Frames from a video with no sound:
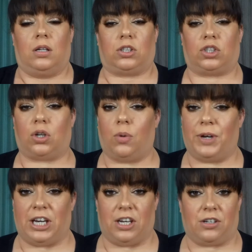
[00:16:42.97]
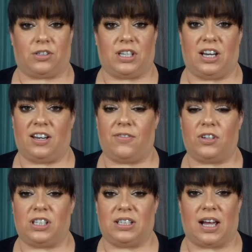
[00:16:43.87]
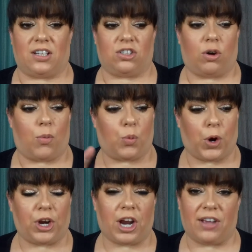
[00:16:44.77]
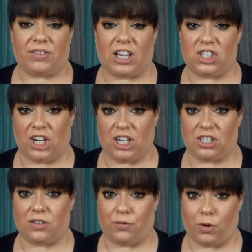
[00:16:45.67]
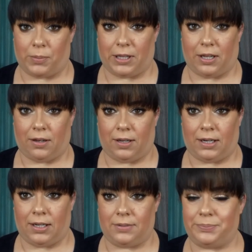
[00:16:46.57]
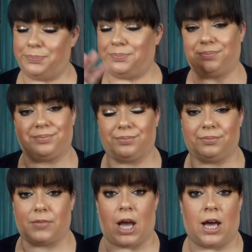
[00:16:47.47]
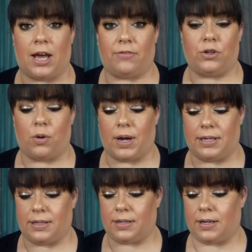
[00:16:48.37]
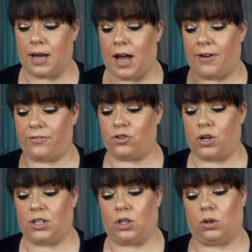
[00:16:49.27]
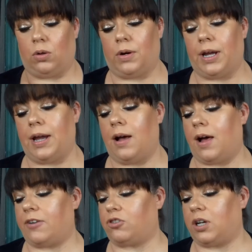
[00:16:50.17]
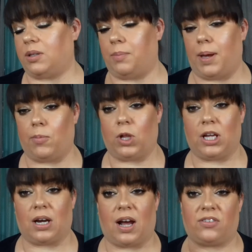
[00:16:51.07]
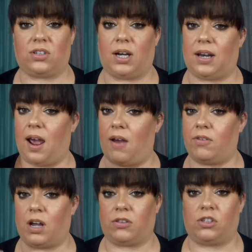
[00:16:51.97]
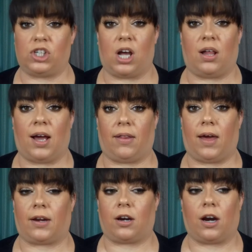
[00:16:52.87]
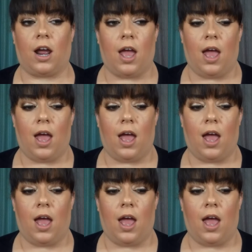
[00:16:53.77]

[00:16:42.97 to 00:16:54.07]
so many years, and it never did that, so I'm wondering if they changed the formula on it. I have no idea. I've tried the L'Oreal, I tried the Maybelline, I tried every other gel eyeliner,